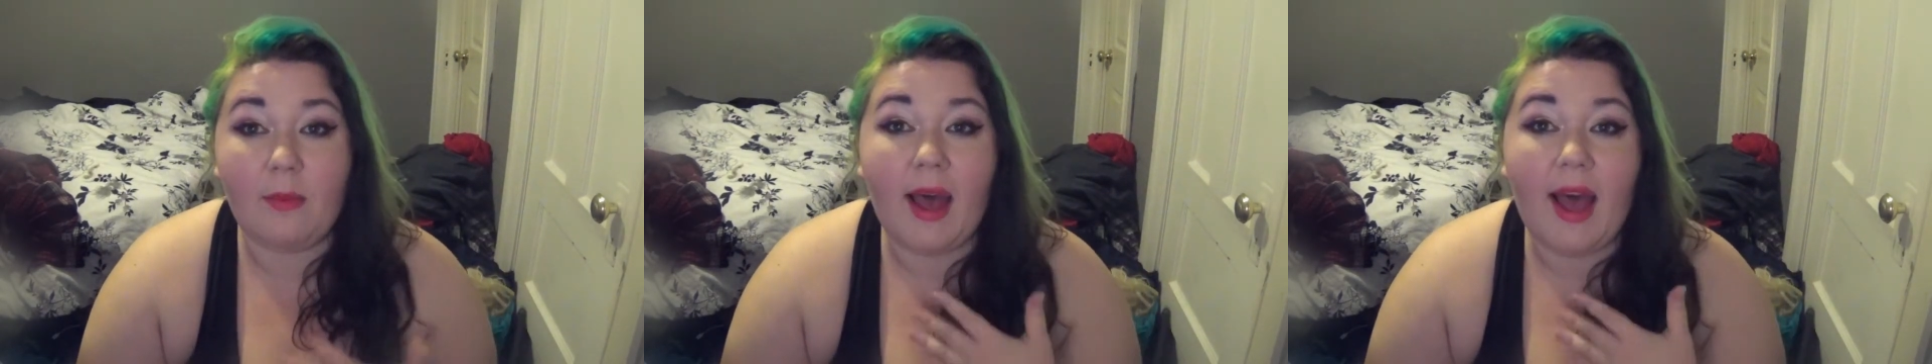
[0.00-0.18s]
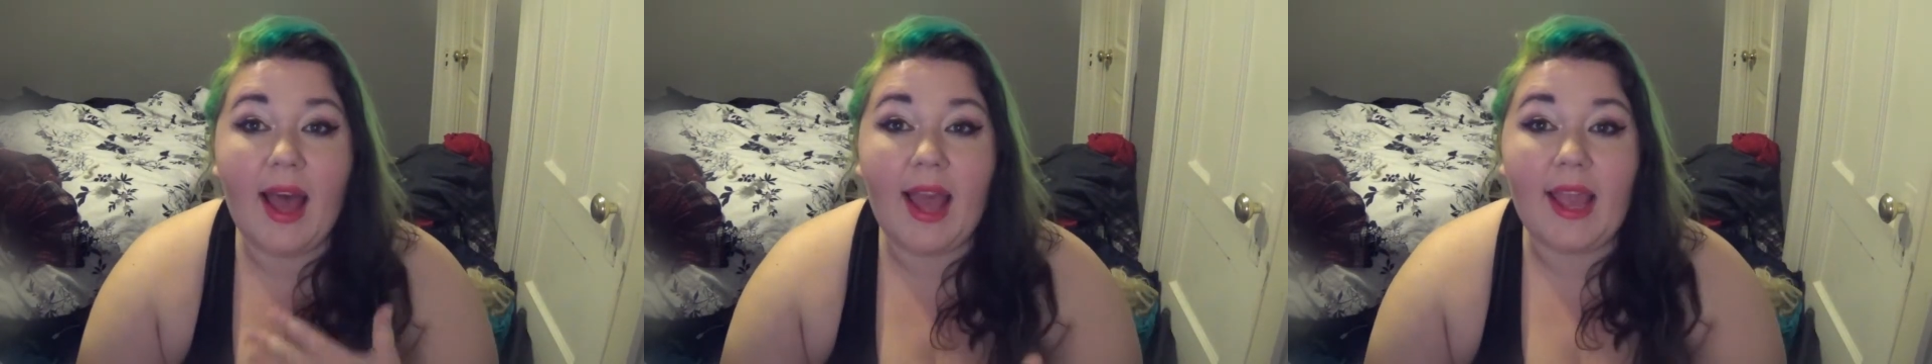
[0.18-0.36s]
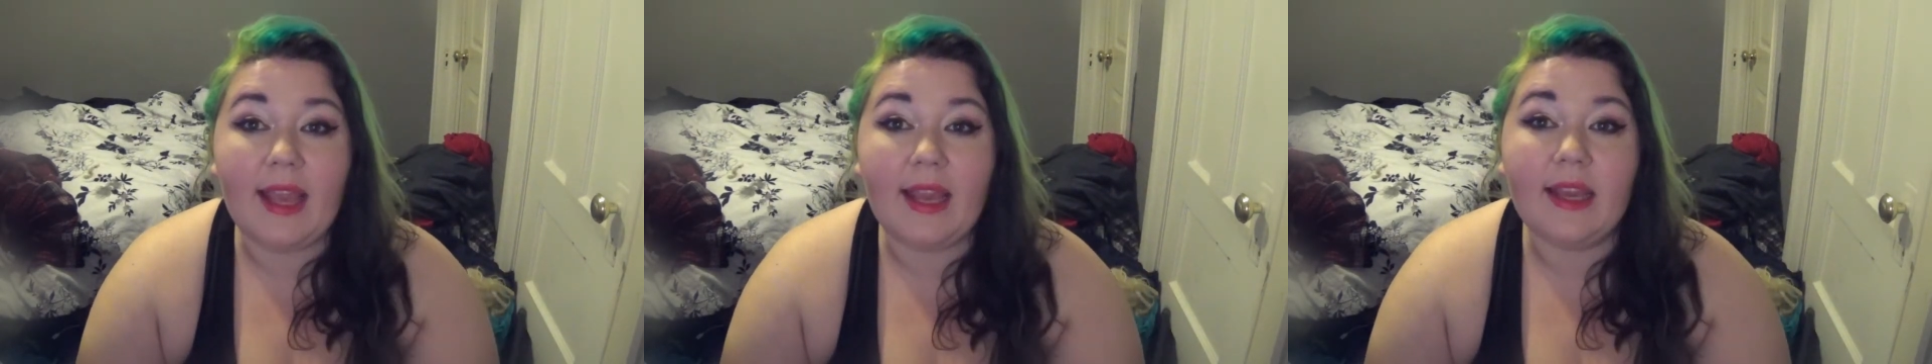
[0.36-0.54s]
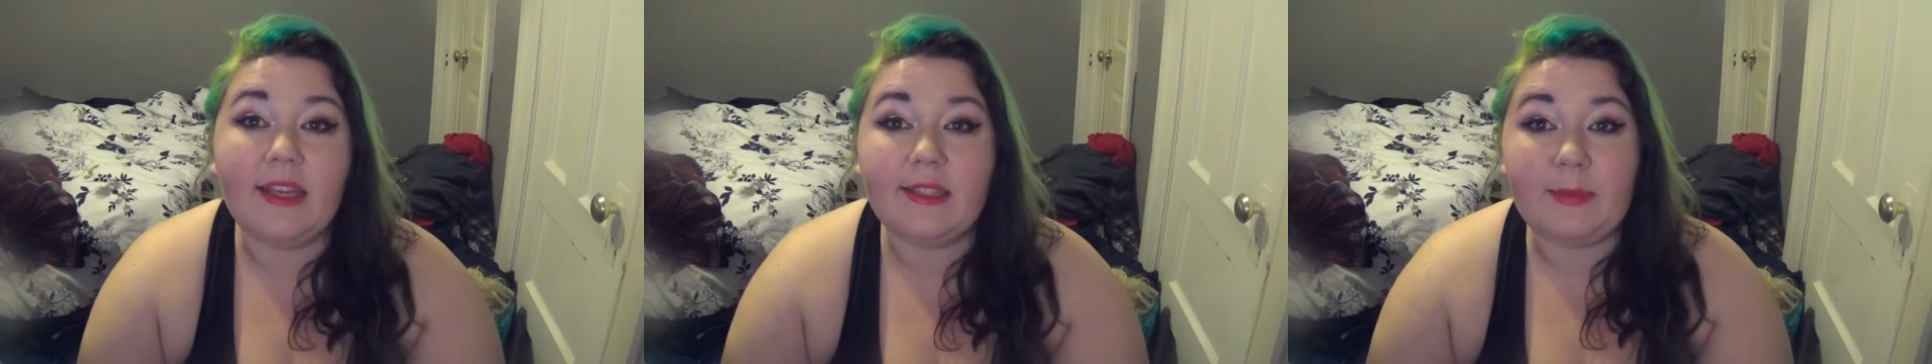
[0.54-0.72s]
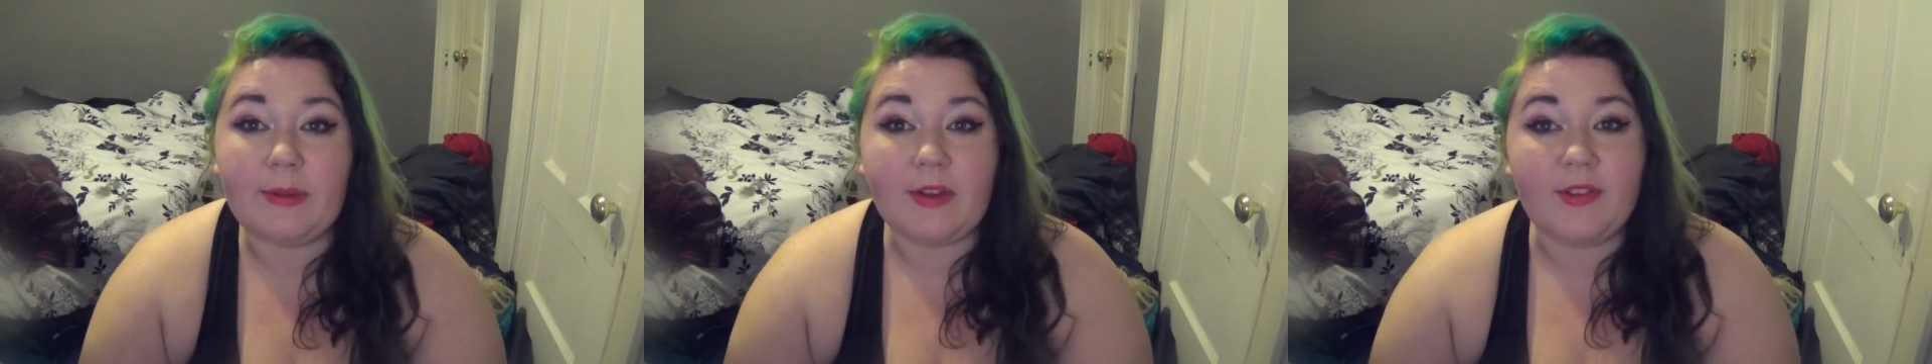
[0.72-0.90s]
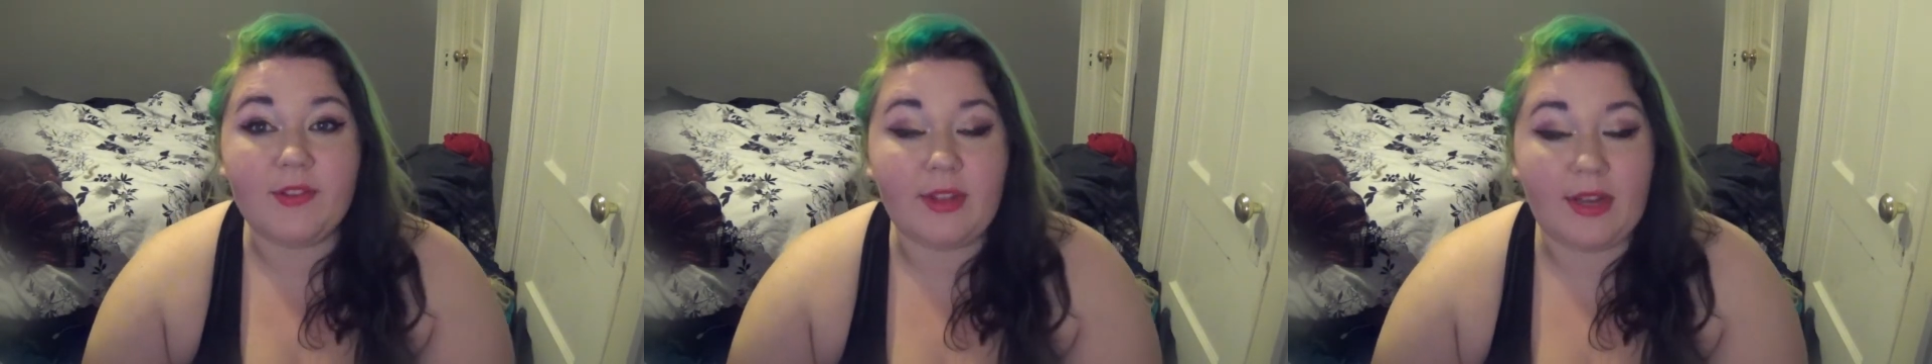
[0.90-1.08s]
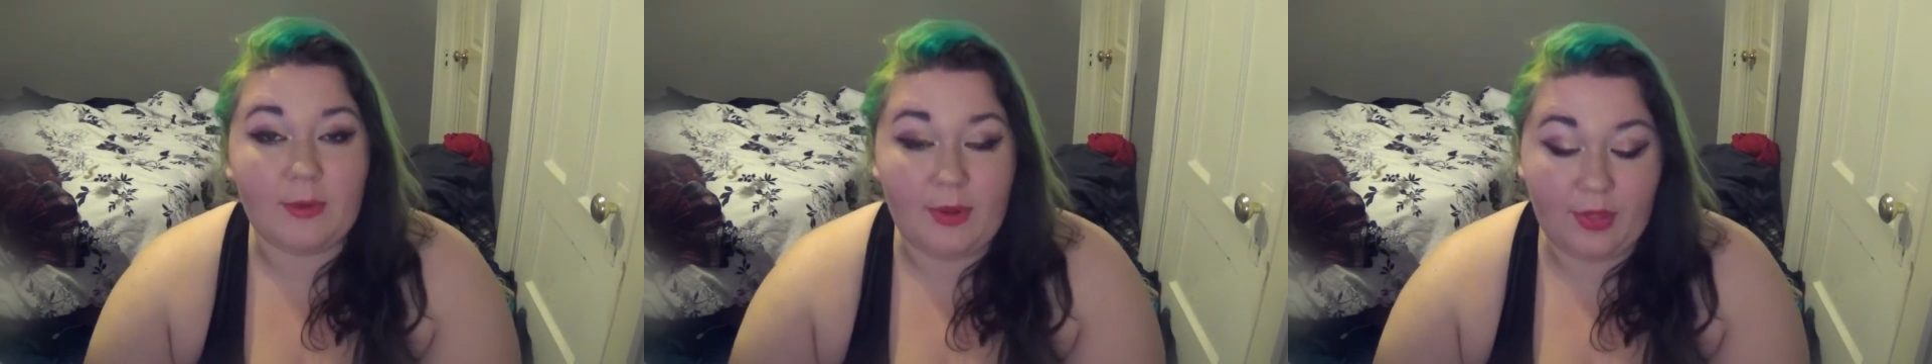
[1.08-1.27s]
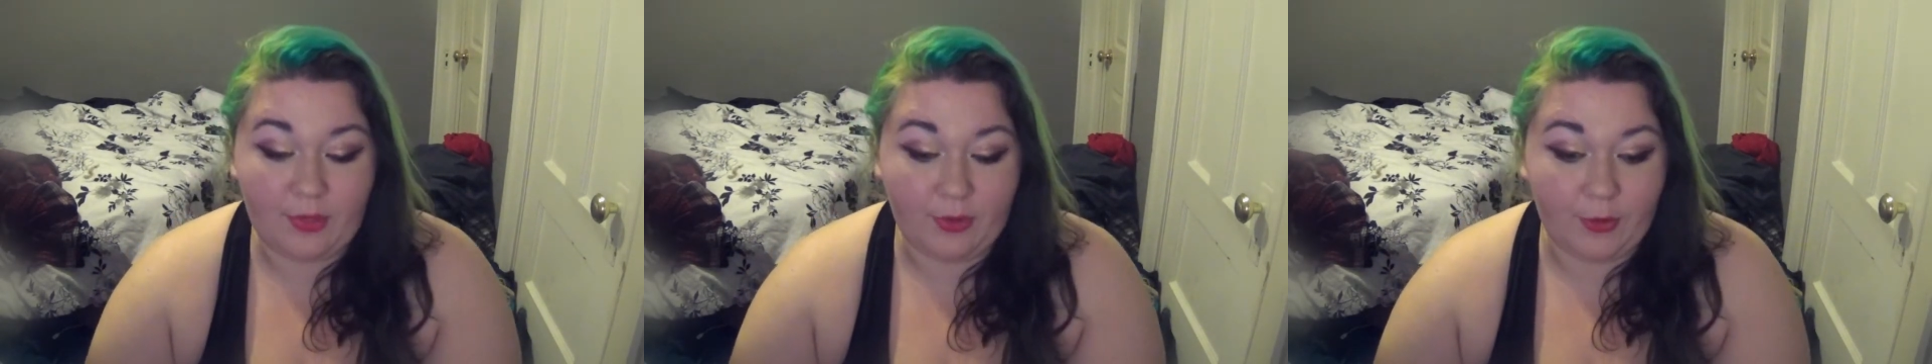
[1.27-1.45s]
my experience that I
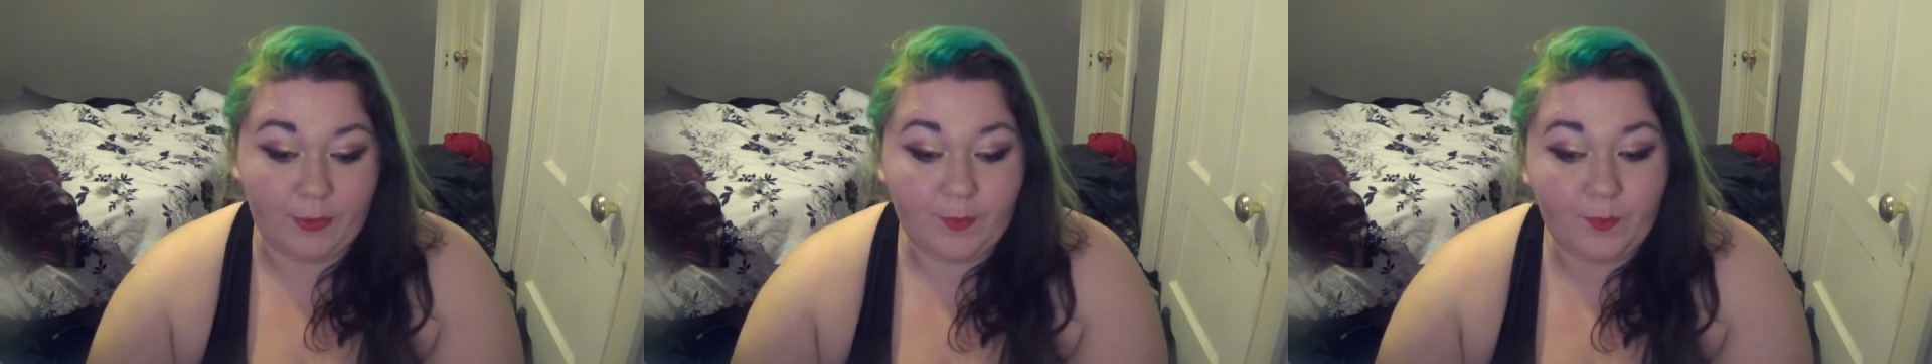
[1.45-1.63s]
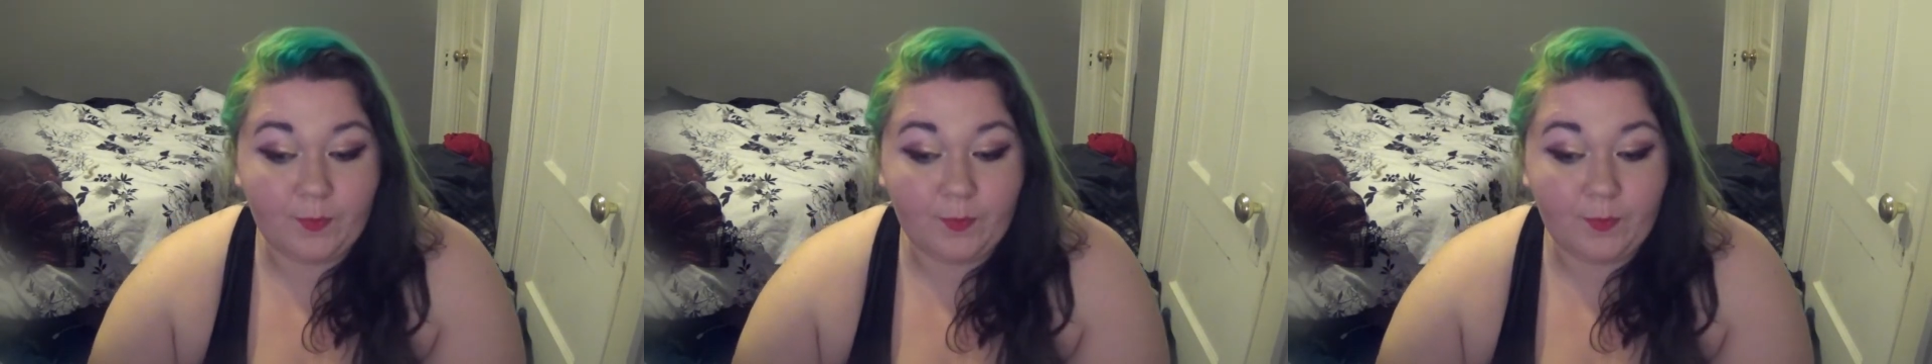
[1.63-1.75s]
went through.